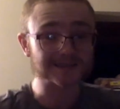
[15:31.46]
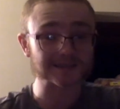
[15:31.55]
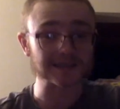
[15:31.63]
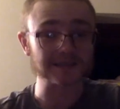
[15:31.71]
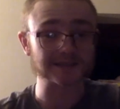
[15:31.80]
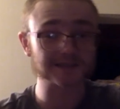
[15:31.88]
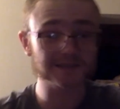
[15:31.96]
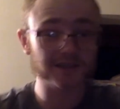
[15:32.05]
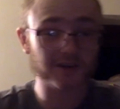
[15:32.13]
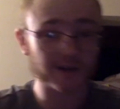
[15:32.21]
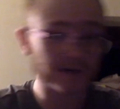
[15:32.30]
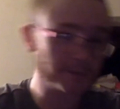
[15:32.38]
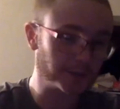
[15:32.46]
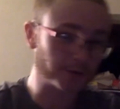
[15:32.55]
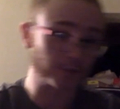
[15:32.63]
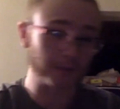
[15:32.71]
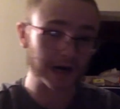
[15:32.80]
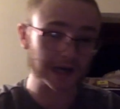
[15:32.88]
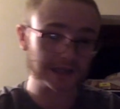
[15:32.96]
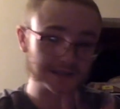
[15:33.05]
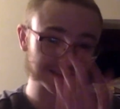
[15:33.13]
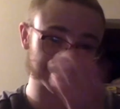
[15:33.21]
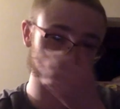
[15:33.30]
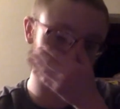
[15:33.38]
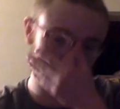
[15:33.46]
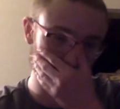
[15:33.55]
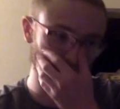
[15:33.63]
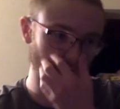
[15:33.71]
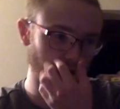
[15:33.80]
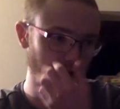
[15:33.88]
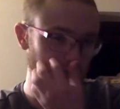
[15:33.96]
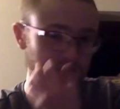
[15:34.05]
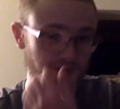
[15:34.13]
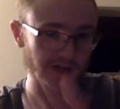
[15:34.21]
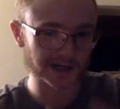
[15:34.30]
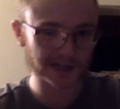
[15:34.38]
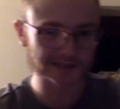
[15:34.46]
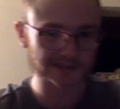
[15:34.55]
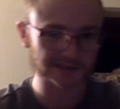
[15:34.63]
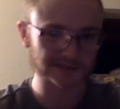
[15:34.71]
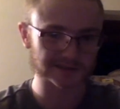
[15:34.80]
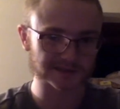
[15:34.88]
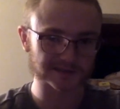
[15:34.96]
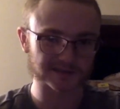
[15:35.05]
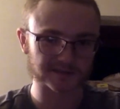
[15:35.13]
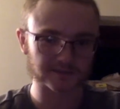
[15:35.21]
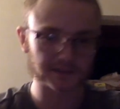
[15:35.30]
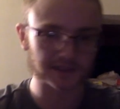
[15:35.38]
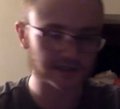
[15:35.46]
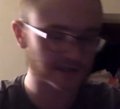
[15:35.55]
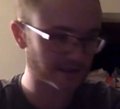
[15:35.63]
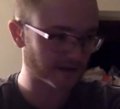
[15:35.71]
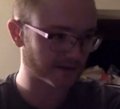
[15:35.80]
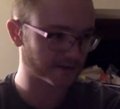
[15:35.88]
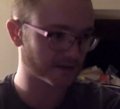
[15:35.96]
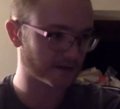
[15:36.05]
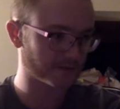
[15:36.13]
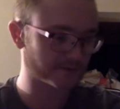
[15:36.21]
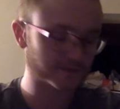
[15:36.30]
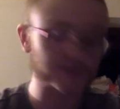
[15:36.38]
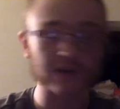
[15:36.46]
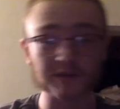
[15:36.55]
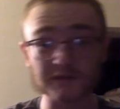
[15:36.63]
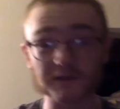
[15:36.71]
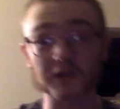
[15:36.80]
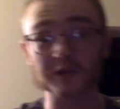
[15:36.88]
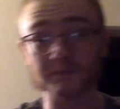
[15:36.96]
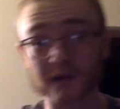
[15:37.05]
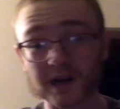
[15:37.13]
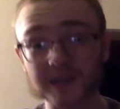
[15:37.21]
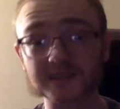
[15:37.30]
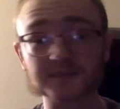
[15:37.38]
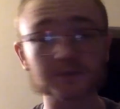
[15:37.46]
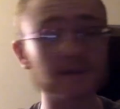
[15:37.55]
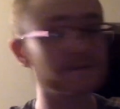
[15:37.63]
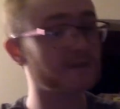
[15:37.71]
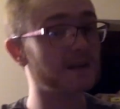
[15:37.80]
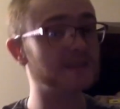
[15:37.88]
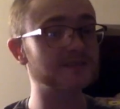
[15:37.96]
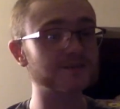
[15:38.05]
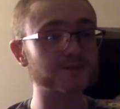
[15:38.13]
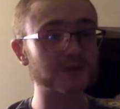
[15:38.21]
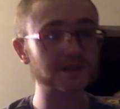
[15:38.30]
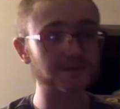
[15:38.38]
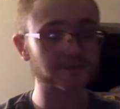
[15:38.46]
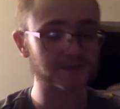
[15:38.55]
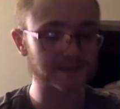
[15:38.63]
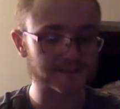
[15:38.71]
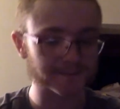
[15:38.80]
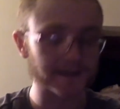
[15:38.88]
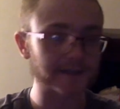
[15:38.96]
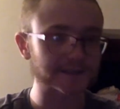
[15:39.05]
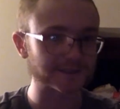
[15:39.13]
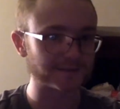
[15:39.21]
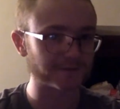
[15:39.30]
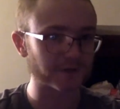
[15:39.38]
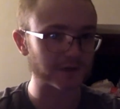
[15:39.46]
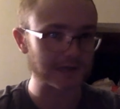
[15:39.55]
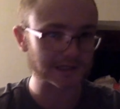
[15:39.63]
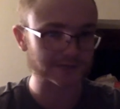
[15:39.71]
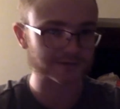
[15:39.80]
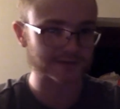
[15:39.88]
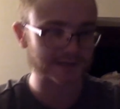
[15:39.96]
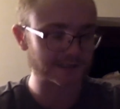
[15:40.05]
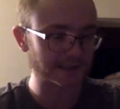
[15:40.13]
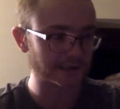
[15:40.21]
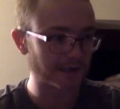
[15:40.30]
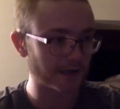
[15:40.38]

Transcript: States, I'm a little biased. I try not to be try to be very biased, but I find Western expansion very interesting.